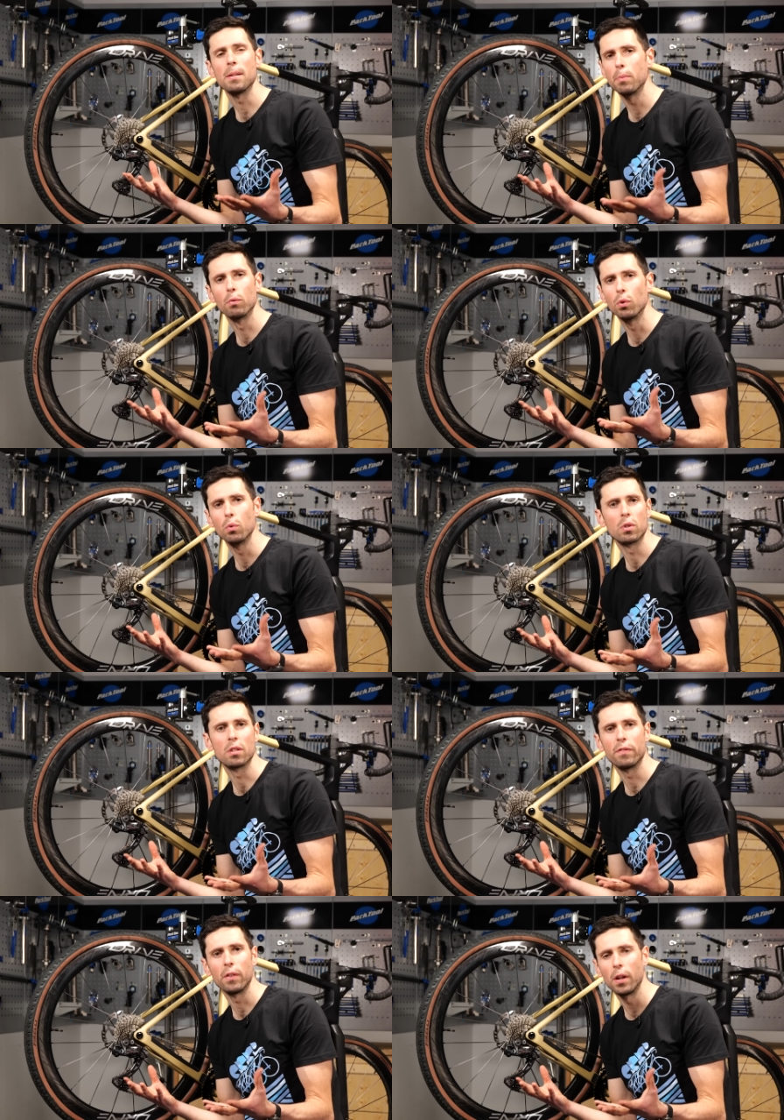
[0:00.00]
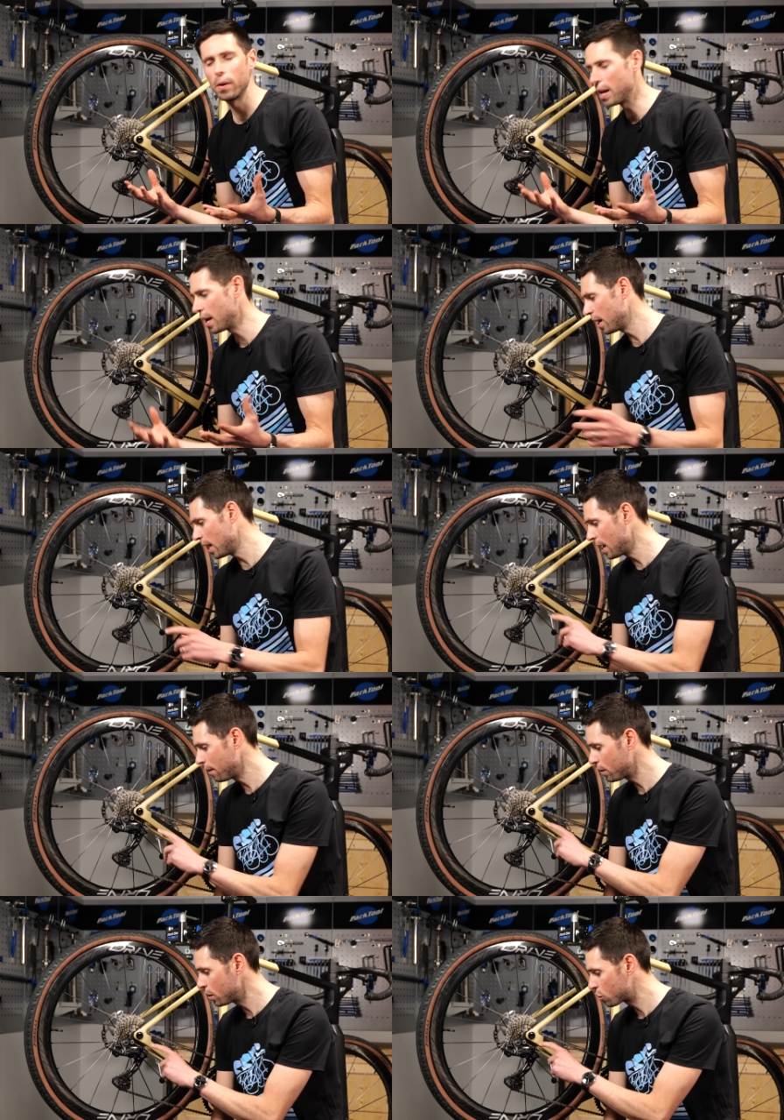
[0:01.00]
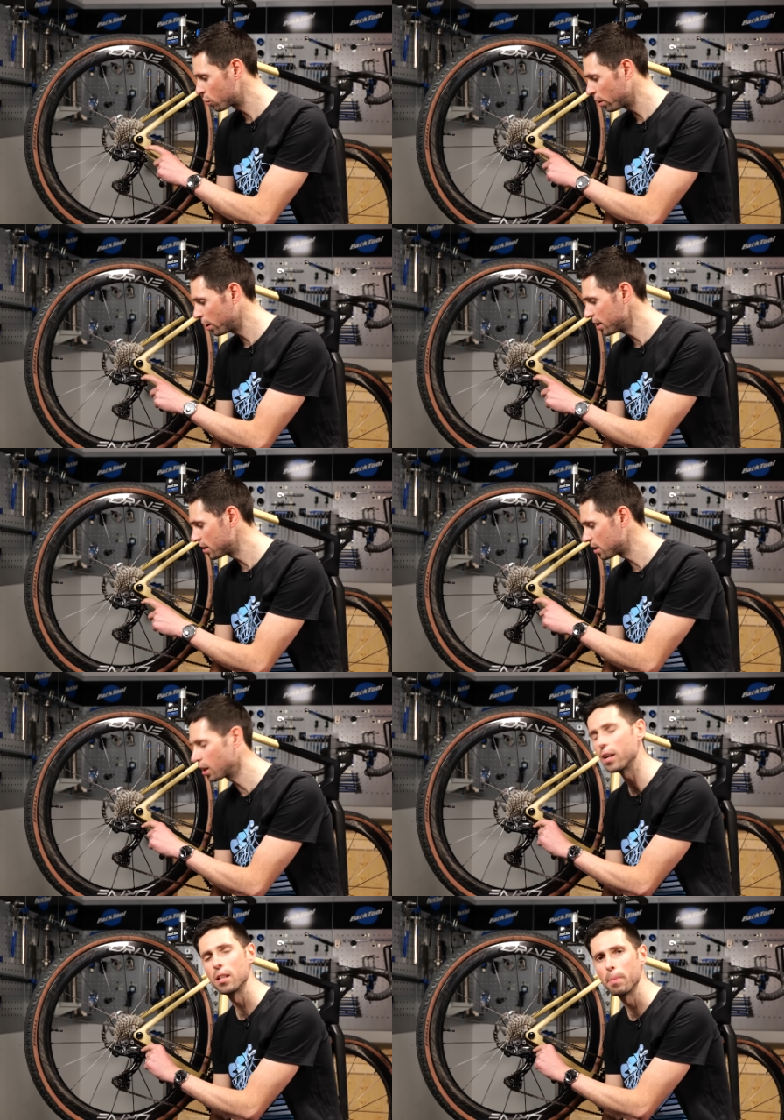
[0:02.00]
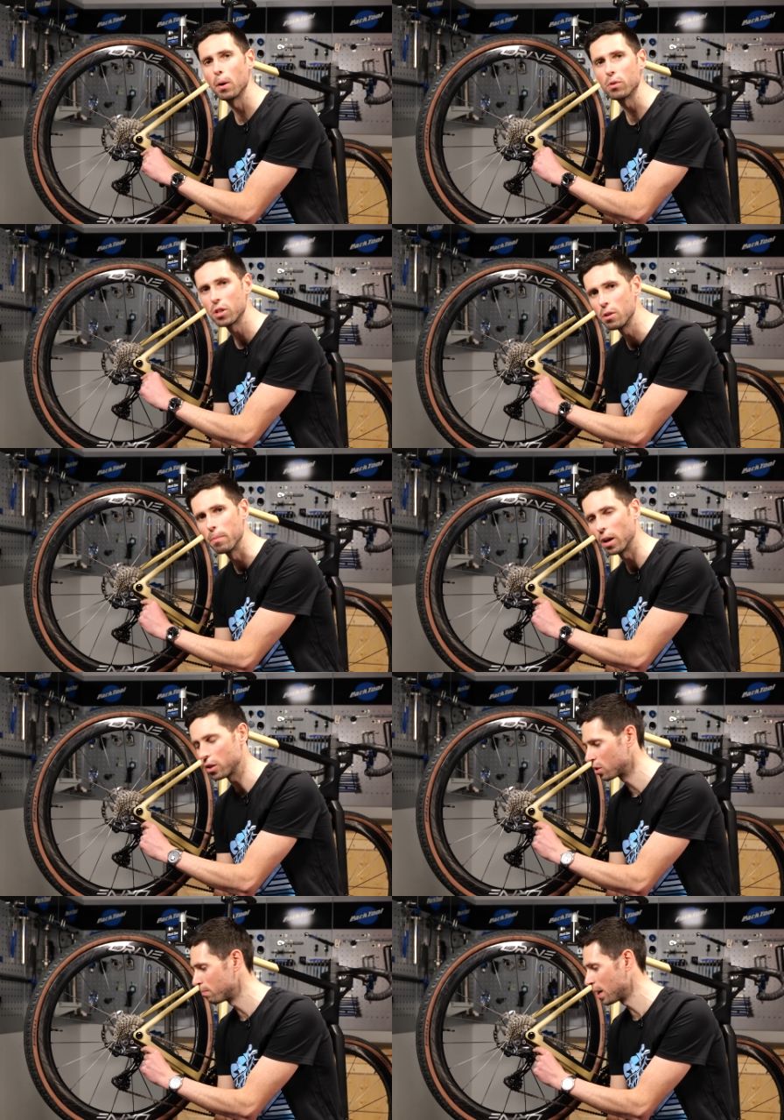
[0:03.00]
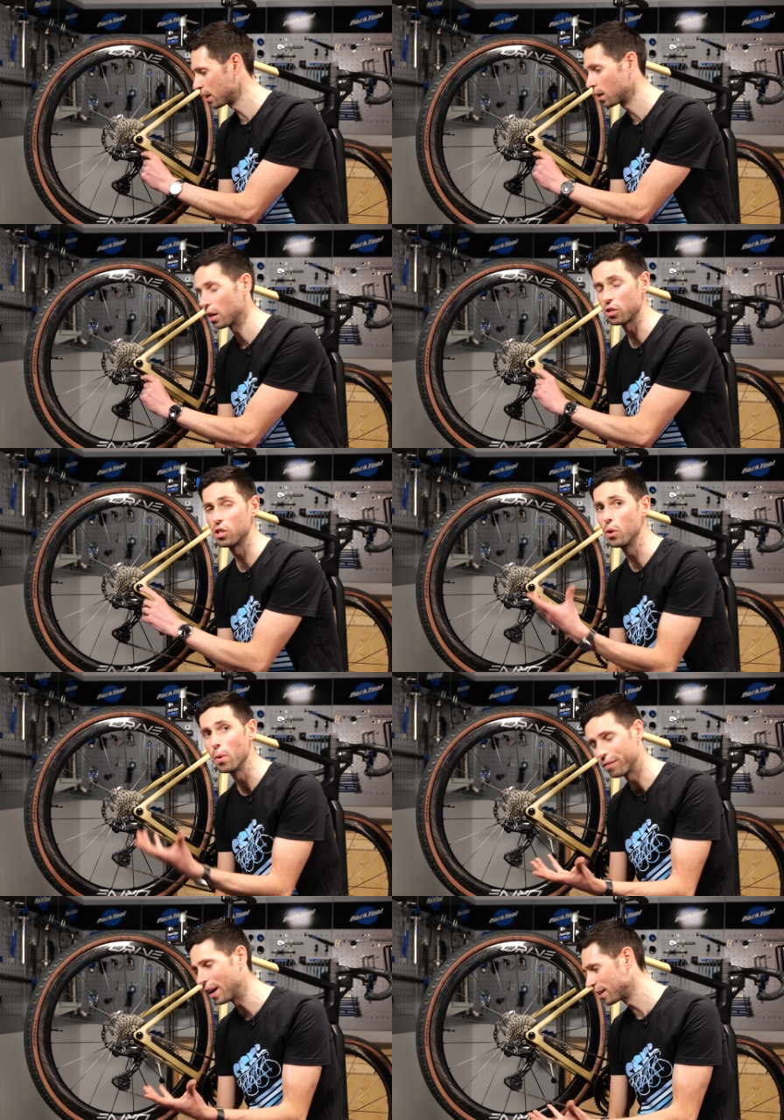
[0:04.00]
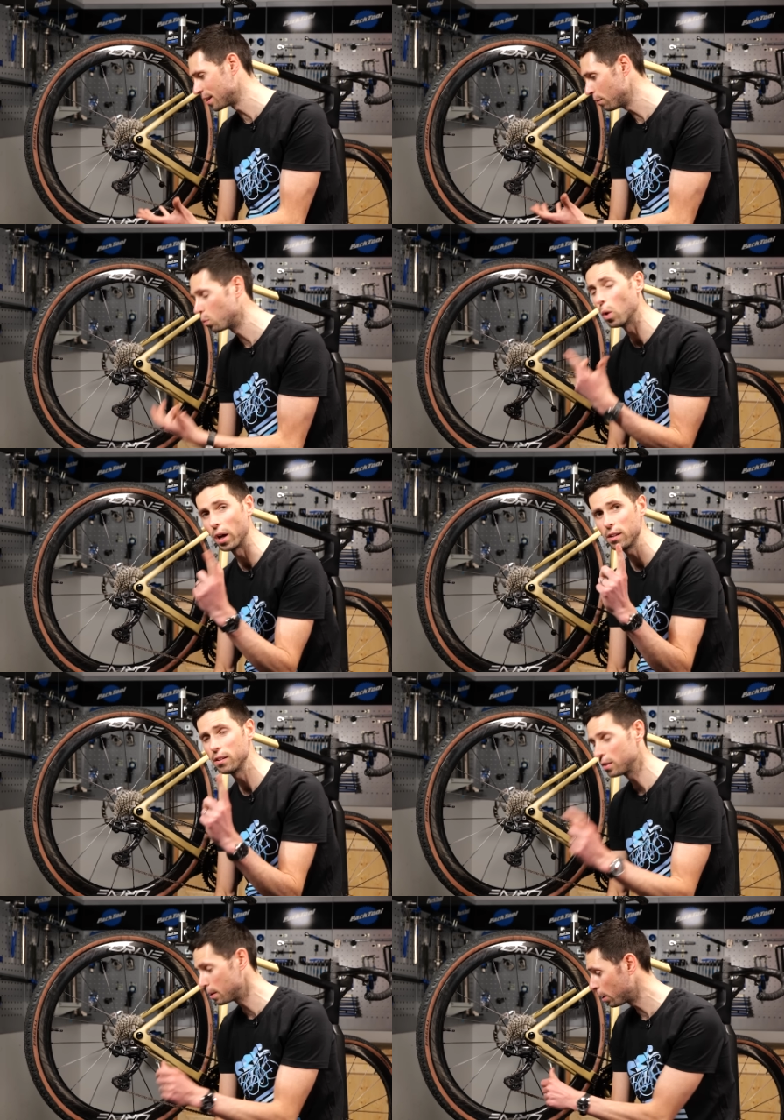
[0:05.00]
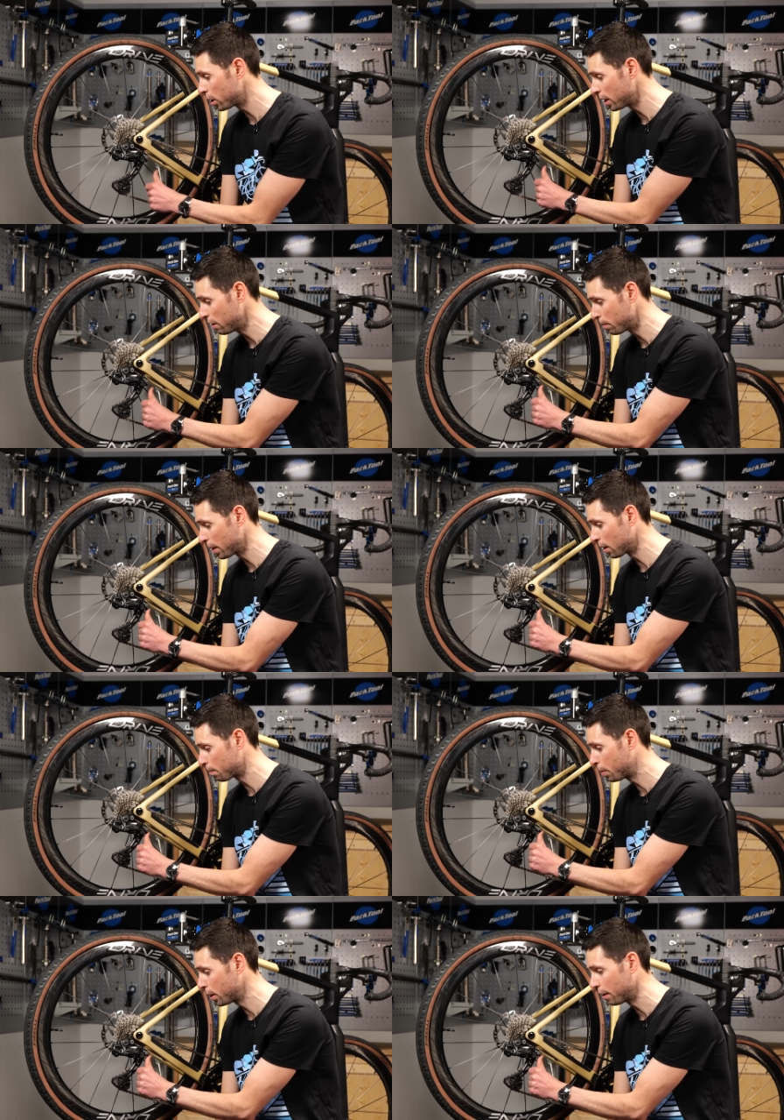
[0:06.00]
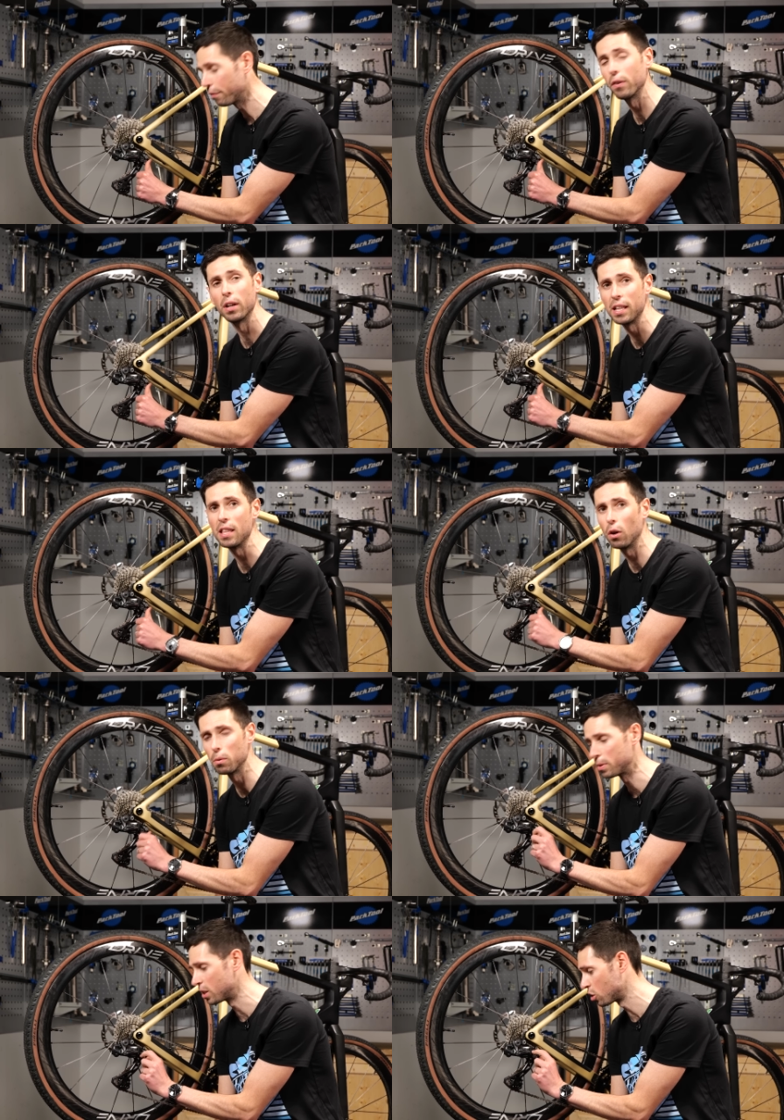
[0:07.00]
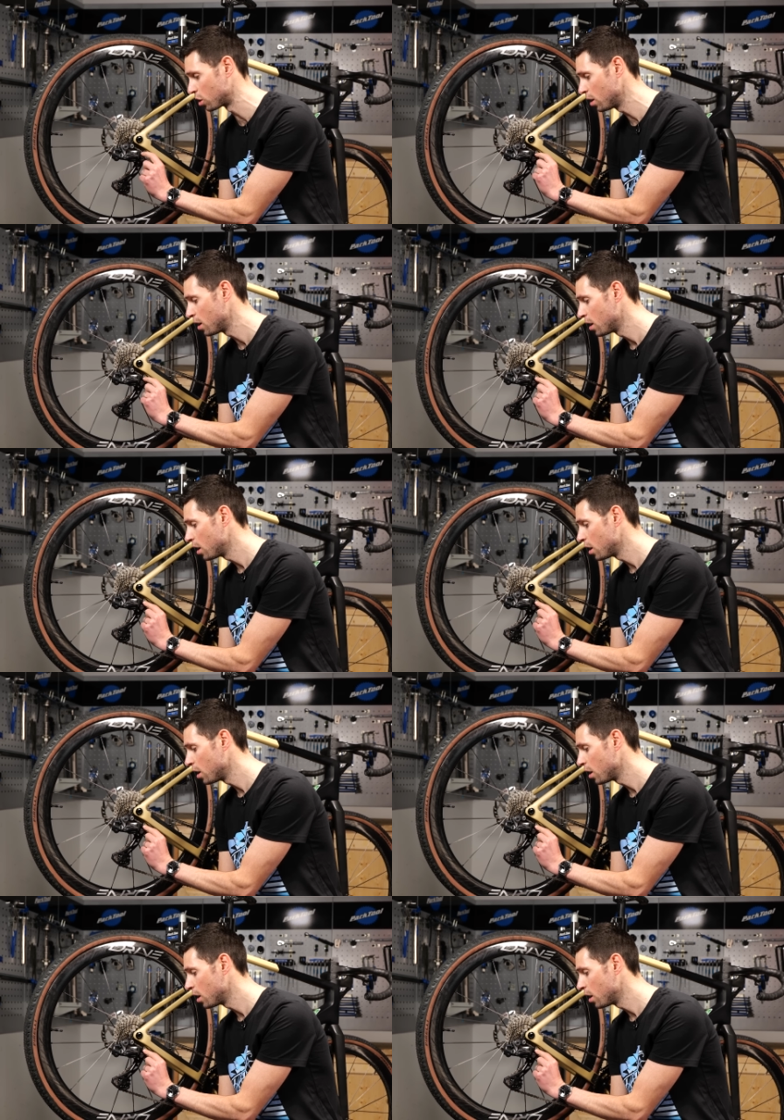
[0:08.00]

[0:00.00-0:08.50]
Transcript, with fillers: simple rules to follow here. If you try to tighten the bolt too much and make the clutch too effective, one, you might not even be able to put it fully in the on position.